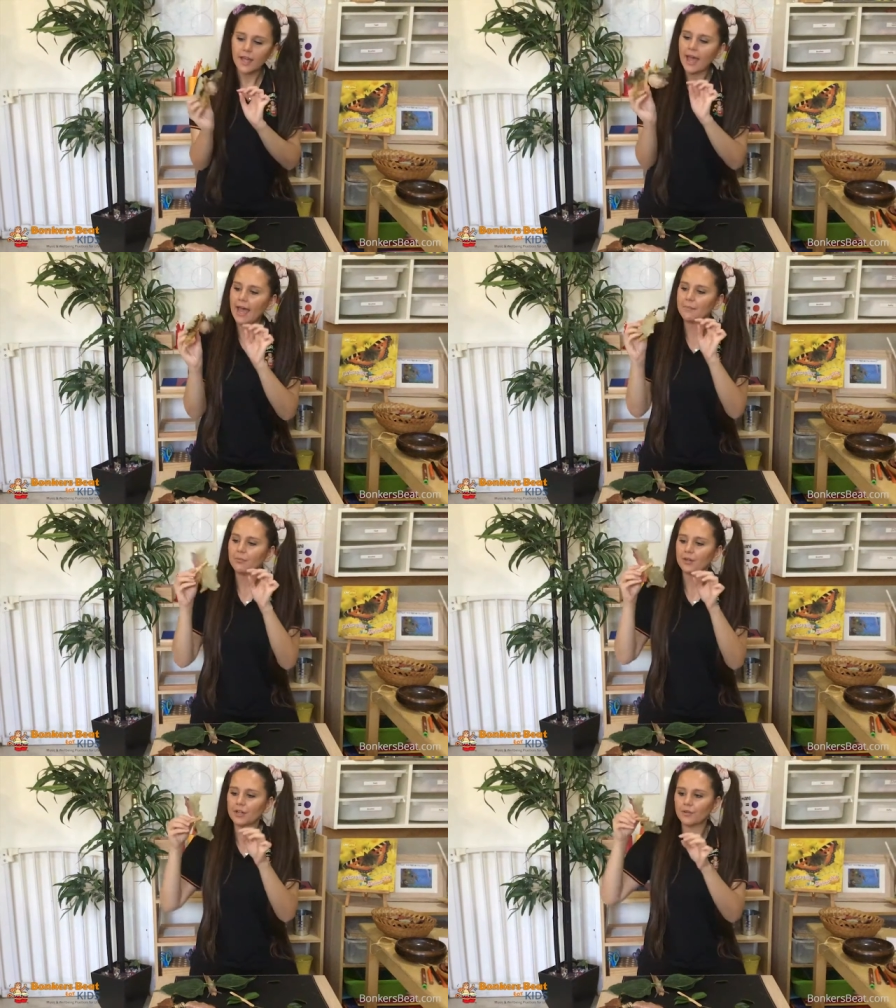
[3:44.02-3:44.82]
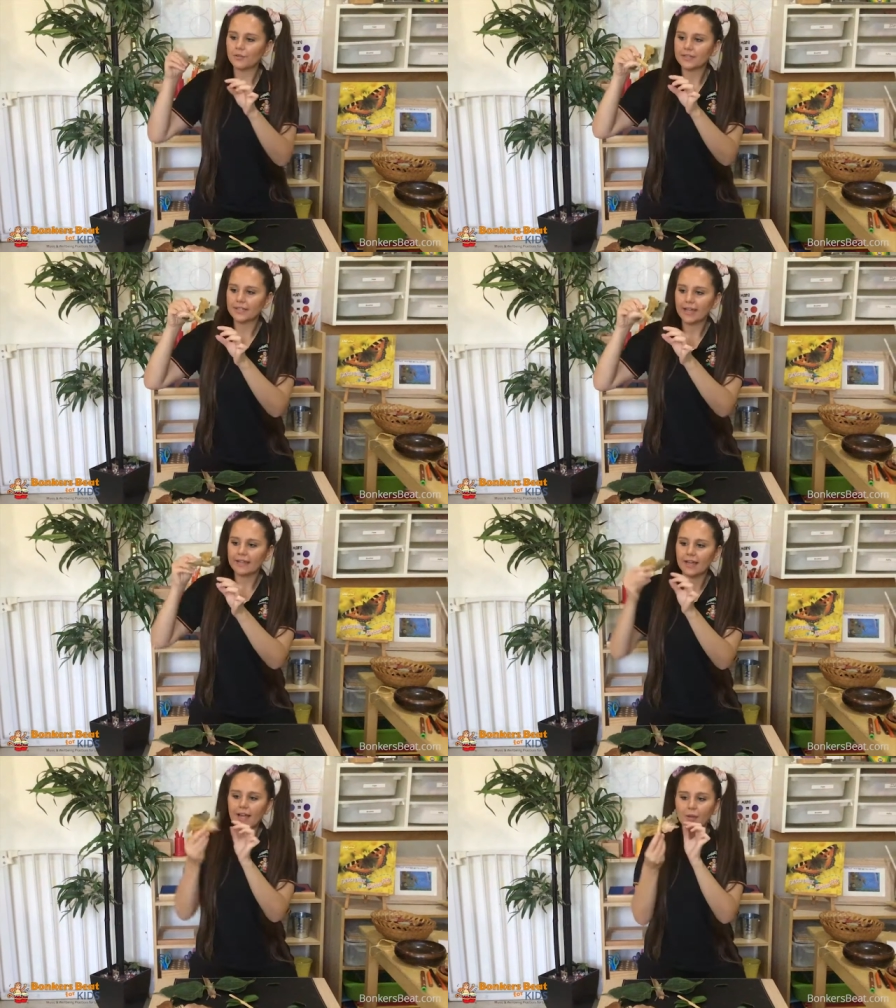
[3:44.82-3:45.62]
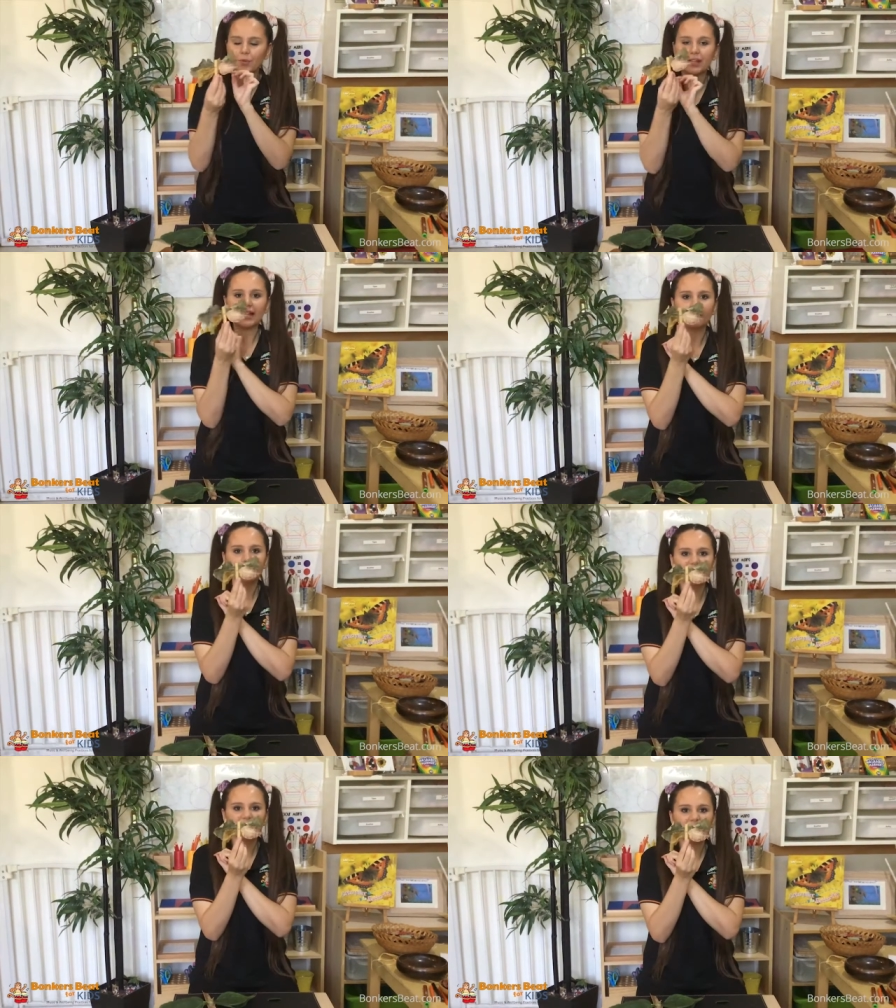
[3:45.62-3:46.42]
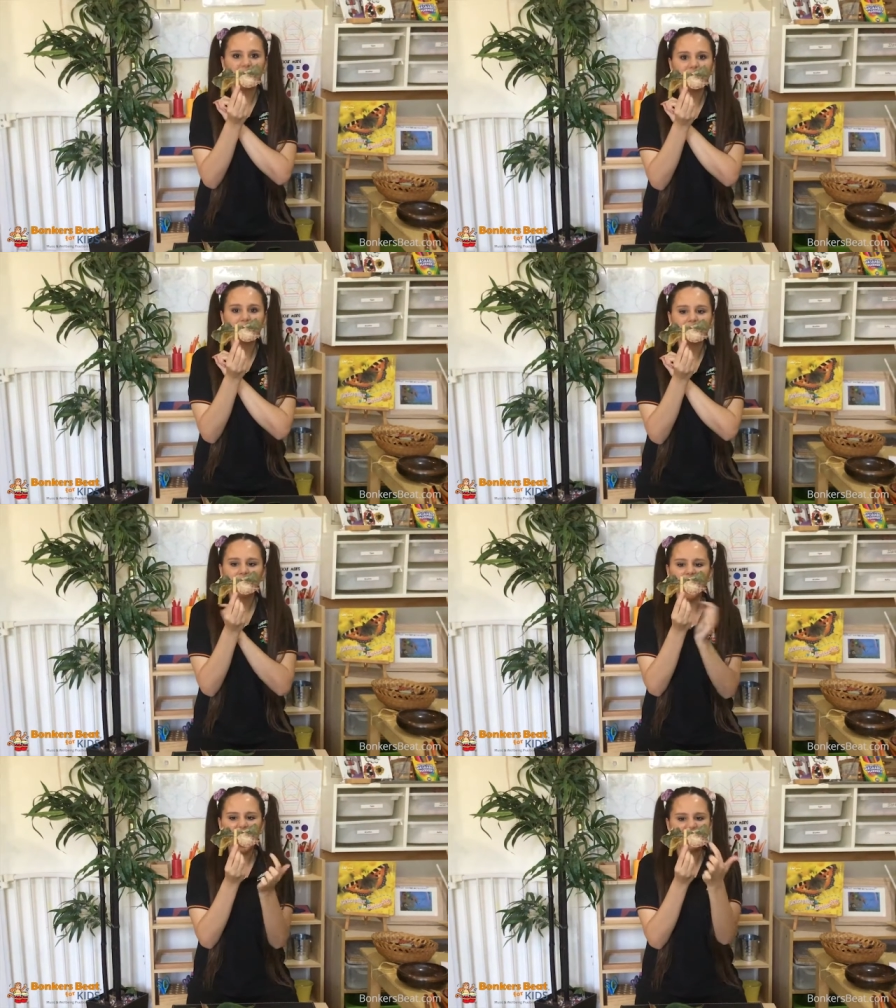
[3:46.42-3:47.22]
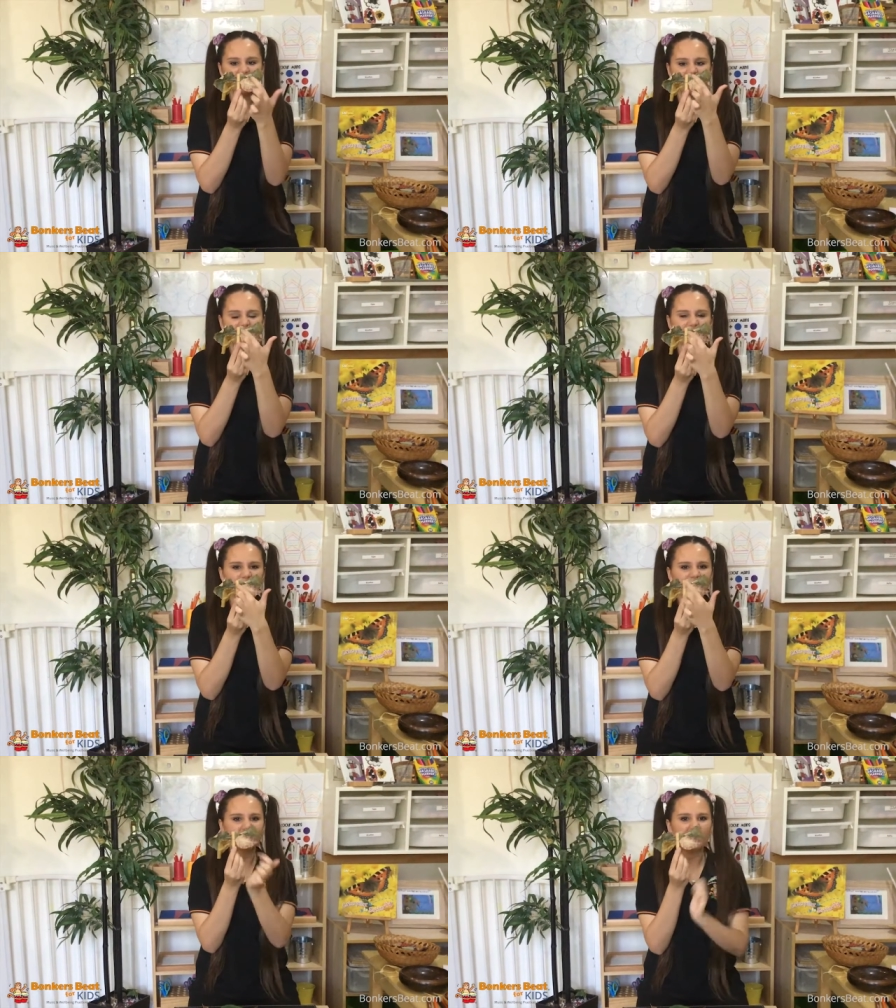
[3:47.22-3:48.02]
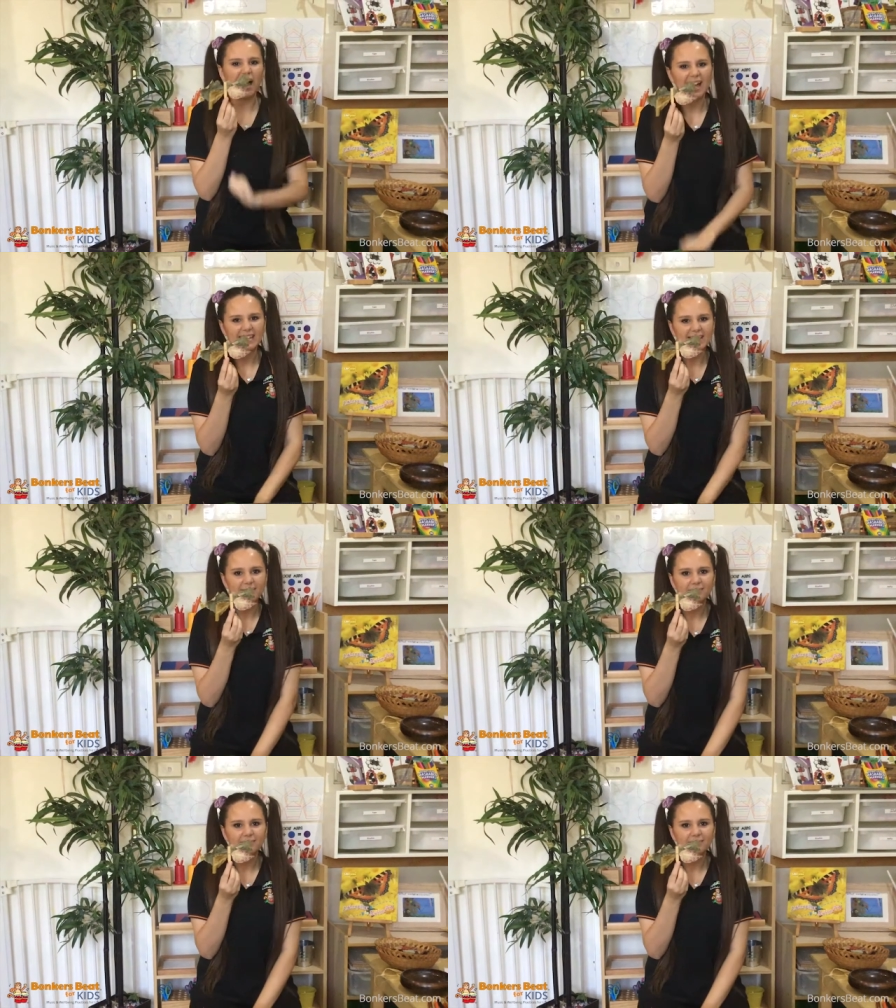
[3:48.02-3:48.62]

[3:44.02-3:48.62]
and put it all together and we get a butterfly and you can draw some eyes.